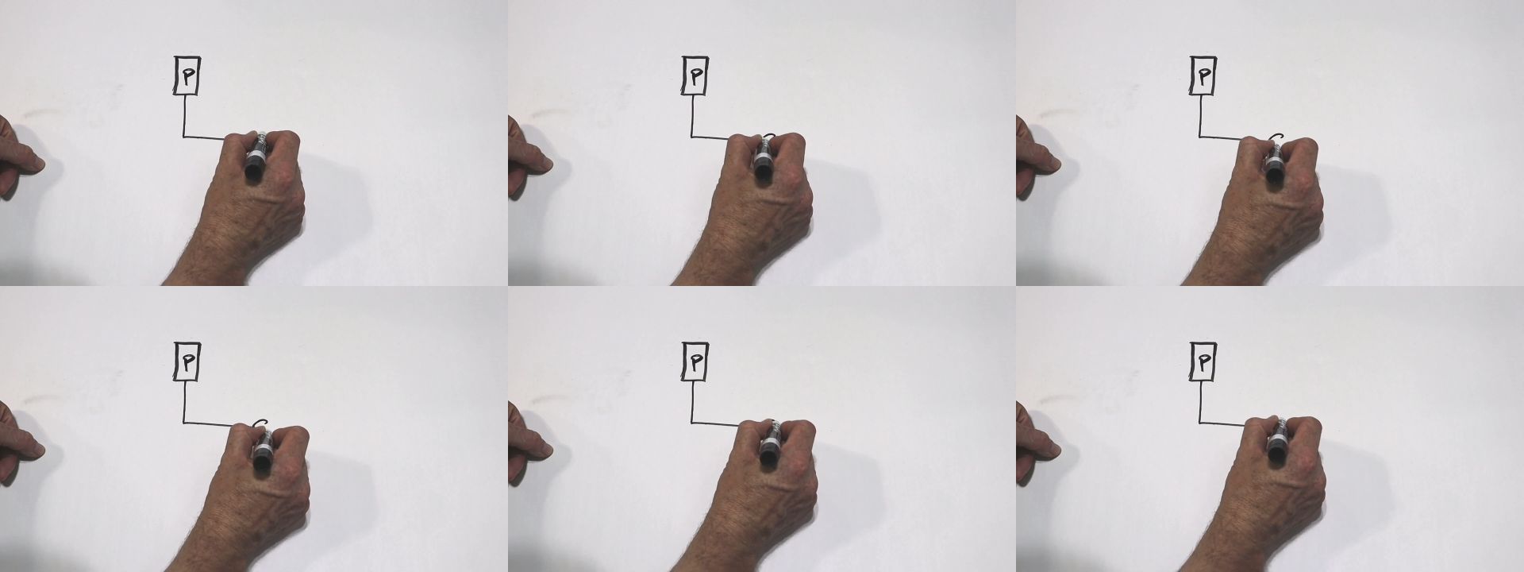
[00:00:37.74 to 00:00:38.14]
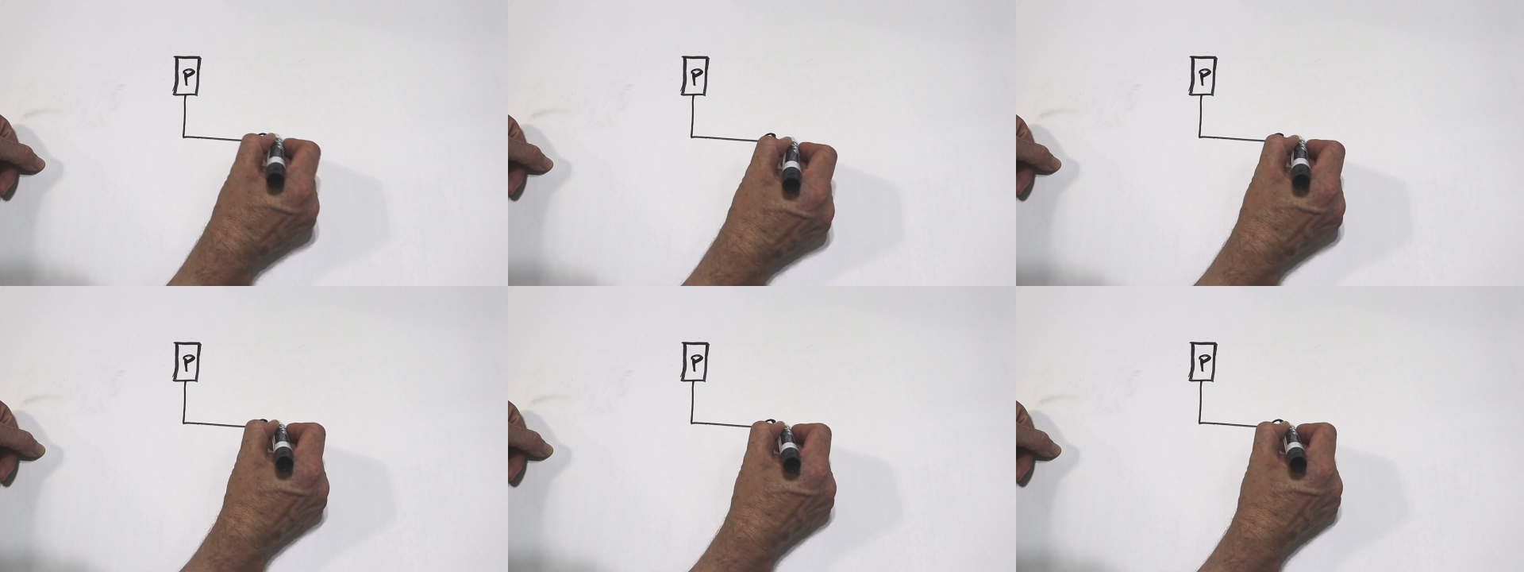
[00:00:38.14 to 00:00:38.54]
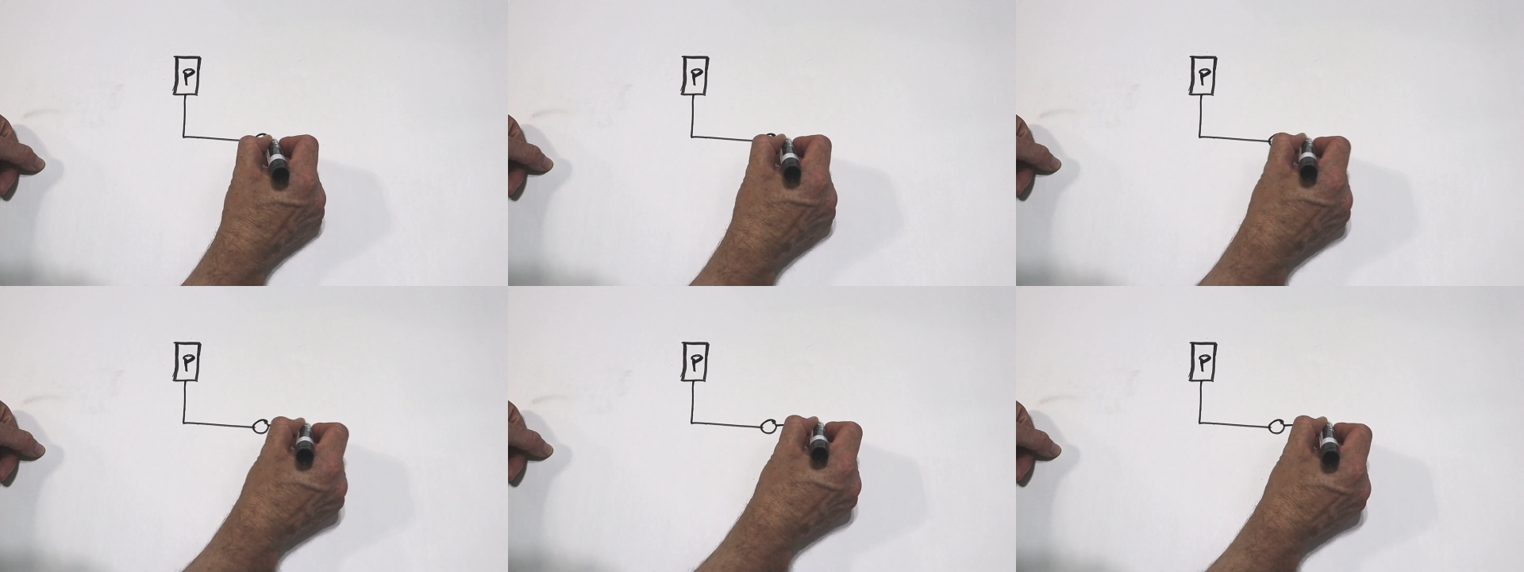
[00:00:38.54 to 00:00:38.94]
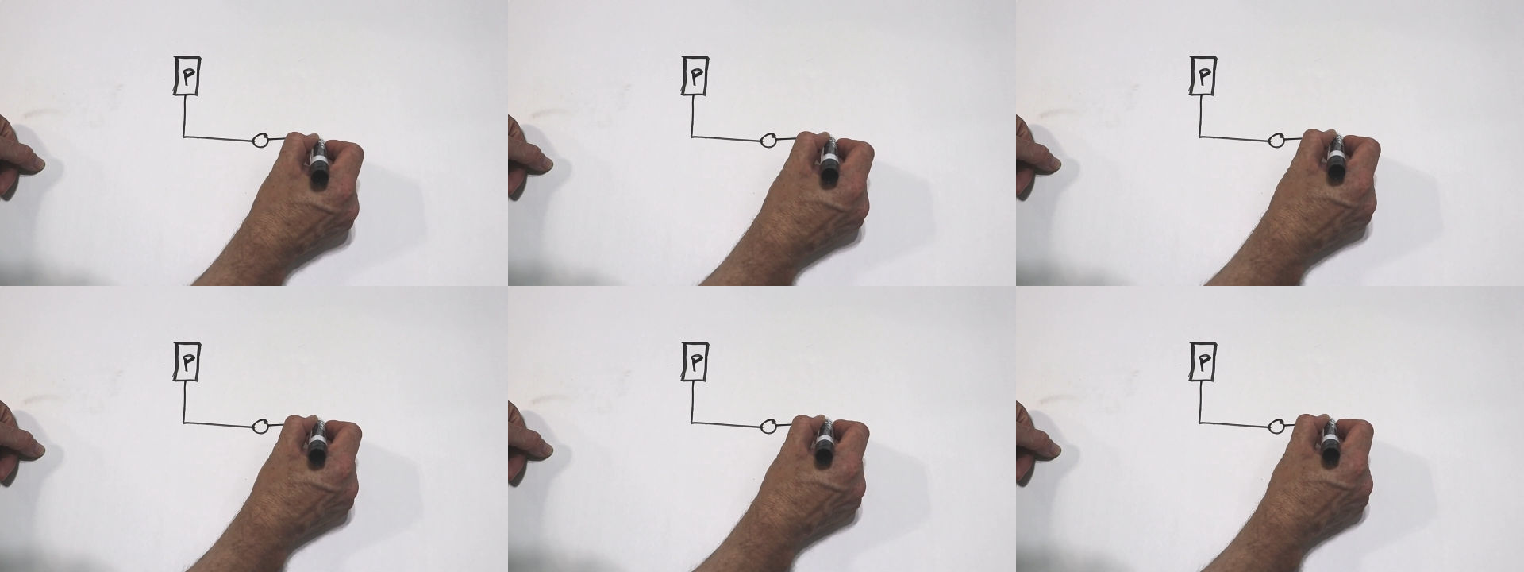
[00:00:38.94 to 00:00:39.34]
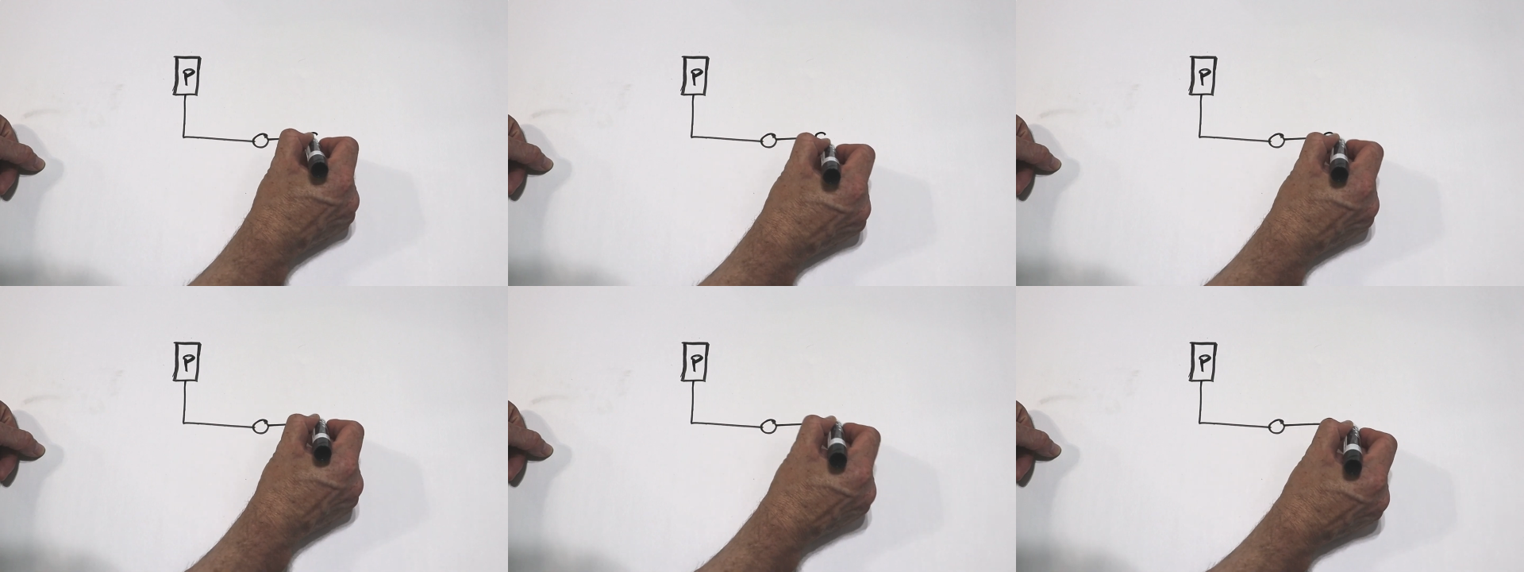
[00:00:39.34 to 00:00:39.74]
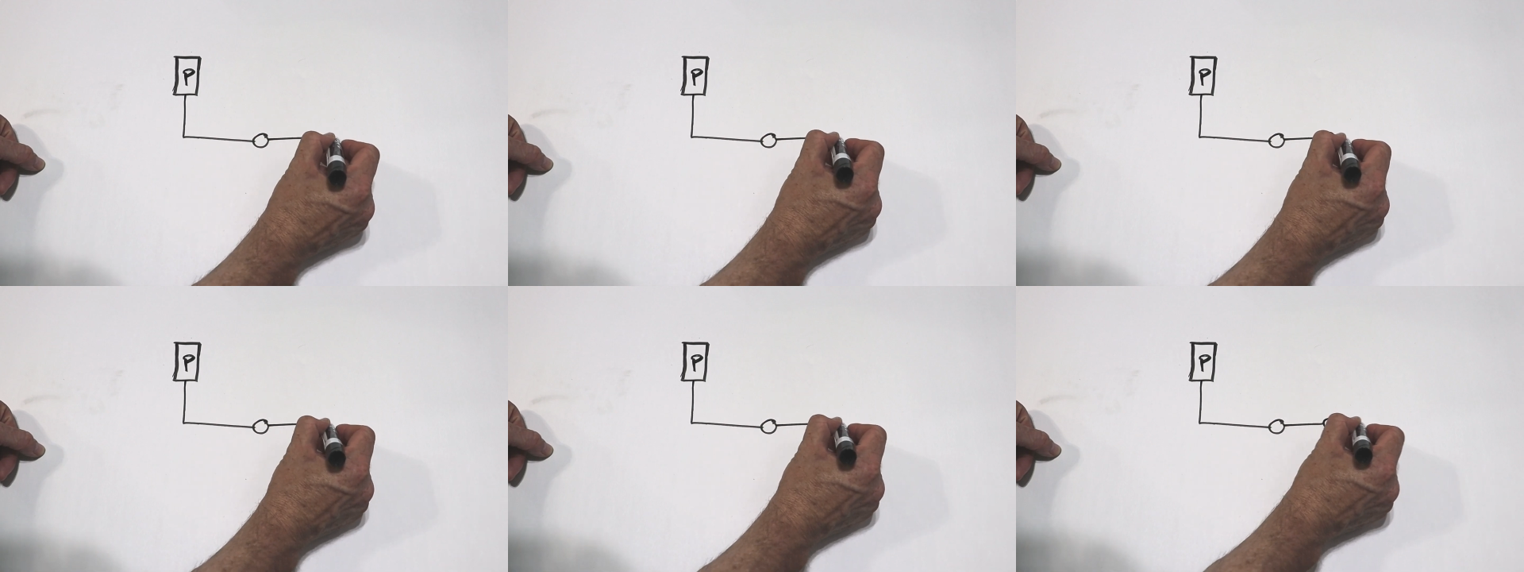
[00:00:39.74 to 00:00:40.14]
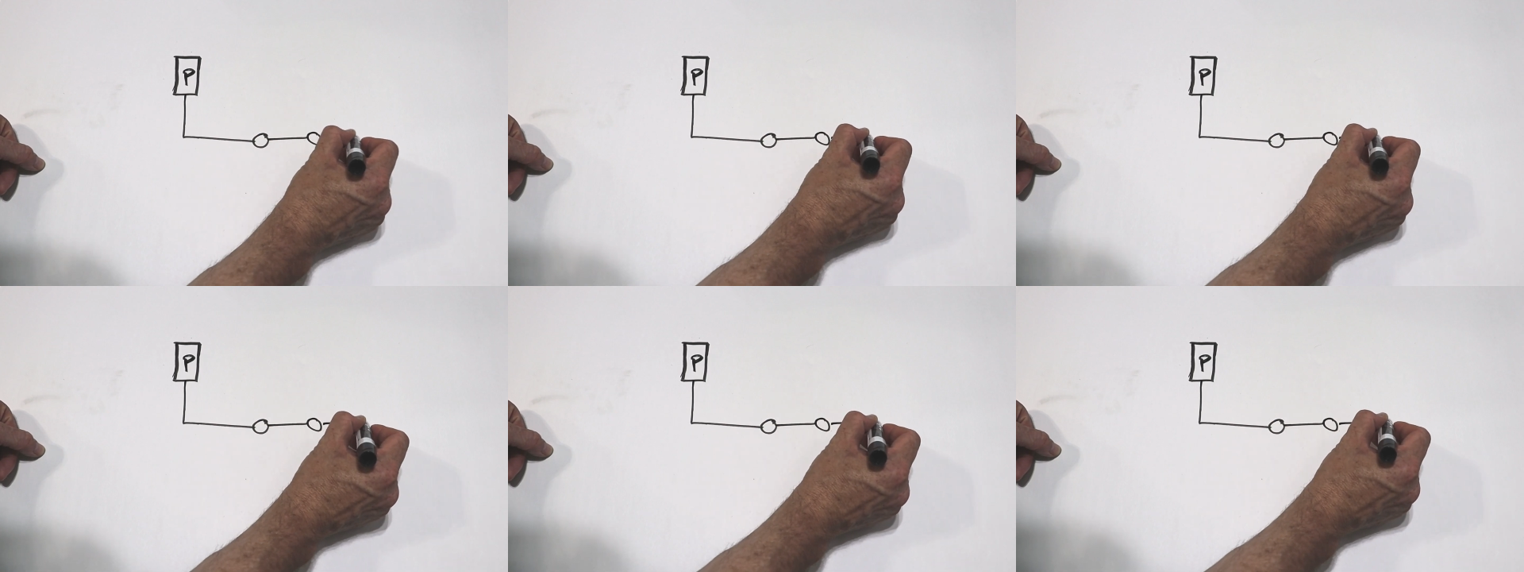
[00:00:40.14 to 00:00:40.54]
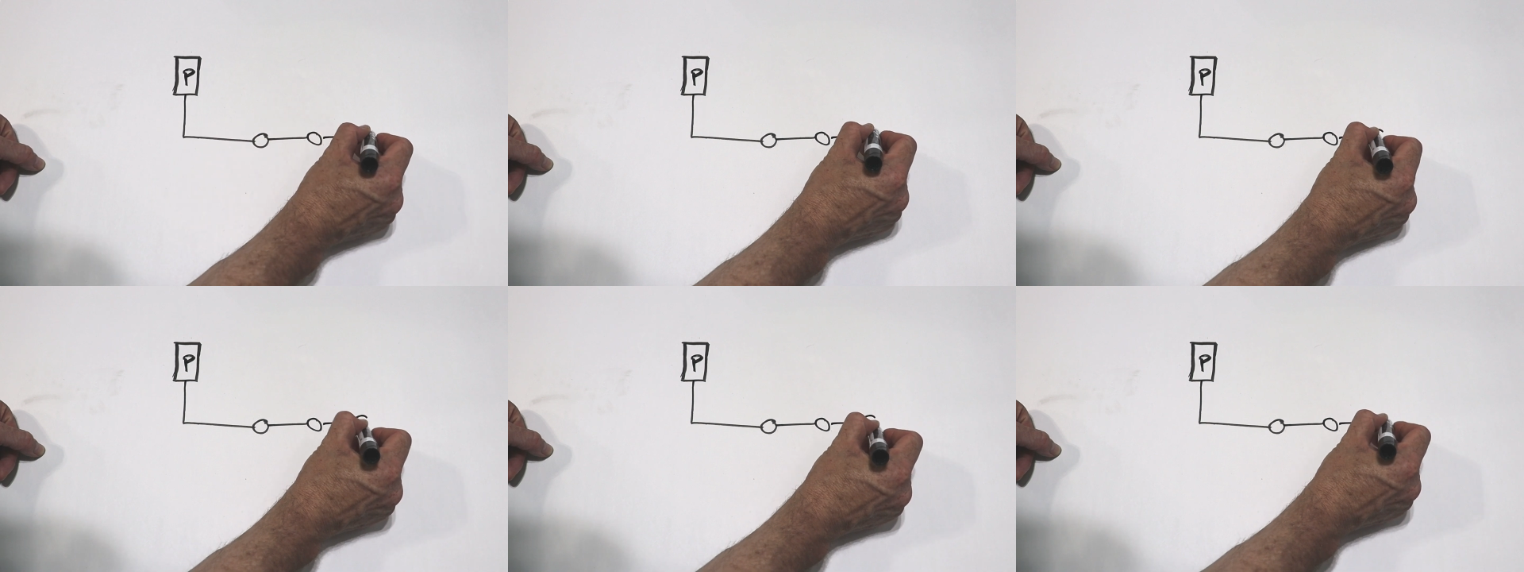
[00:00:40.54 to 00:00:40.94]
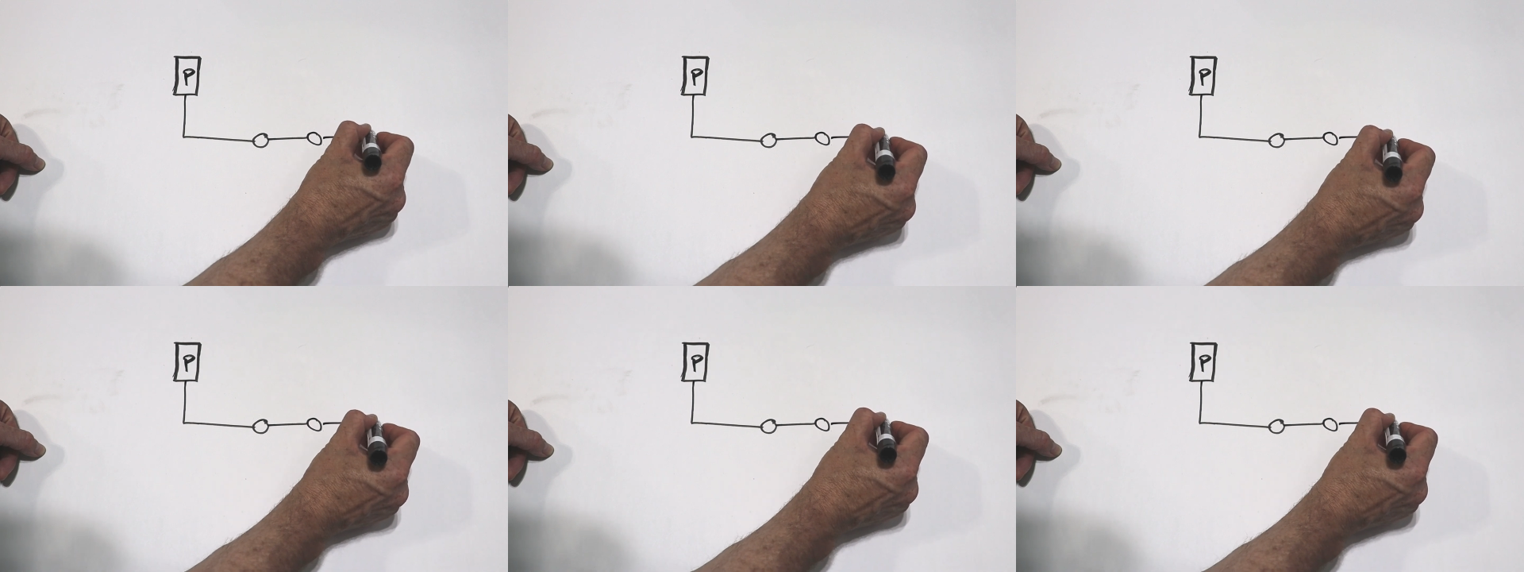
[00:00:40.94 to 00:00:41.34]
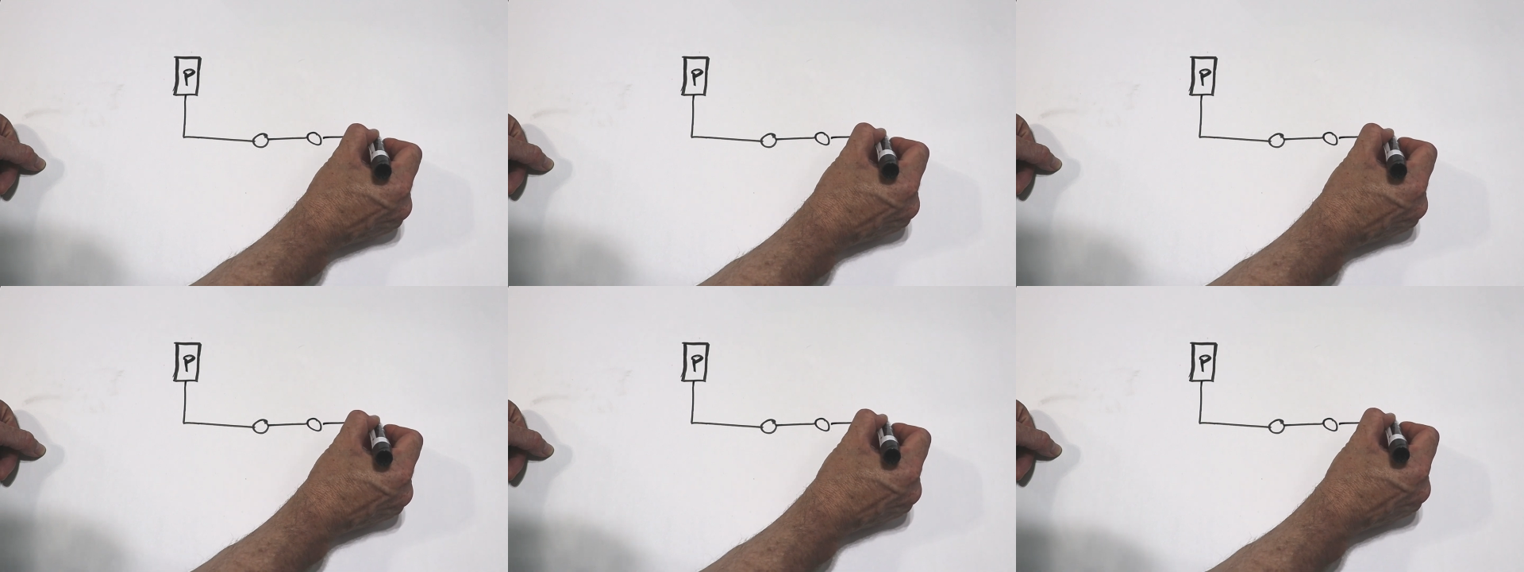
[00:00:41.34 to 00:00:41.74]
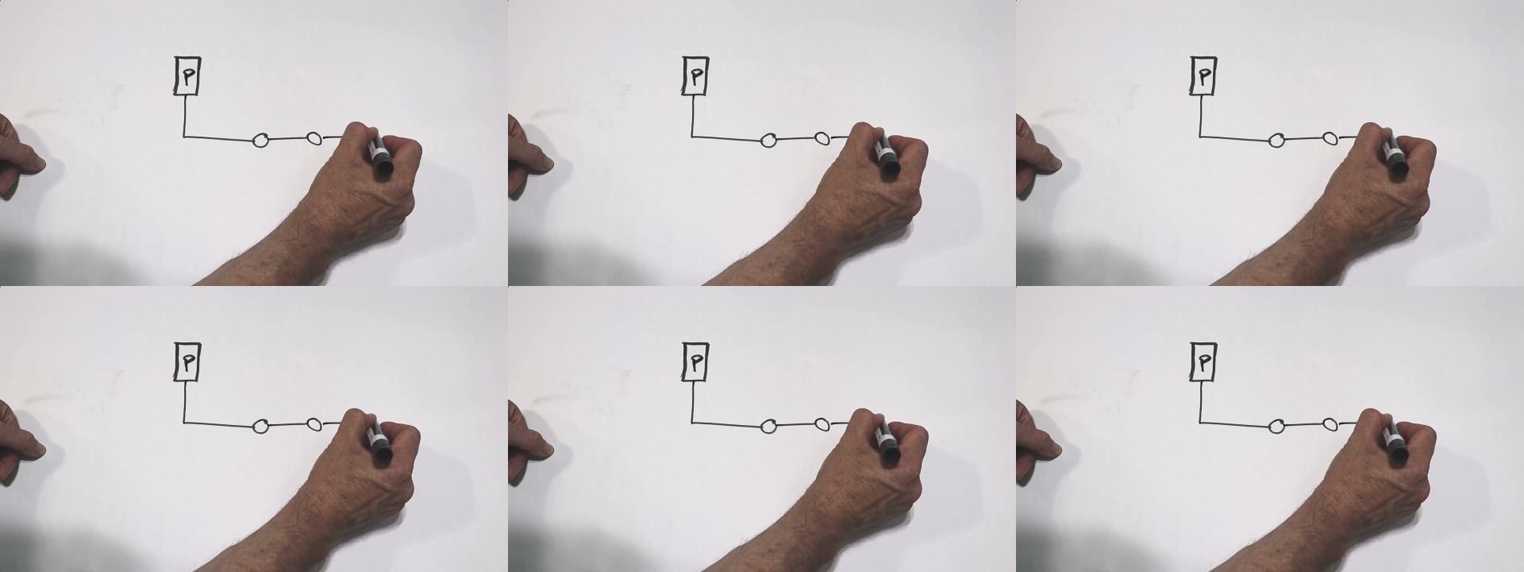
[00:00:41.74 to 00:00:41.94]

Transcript: (no speaker visible)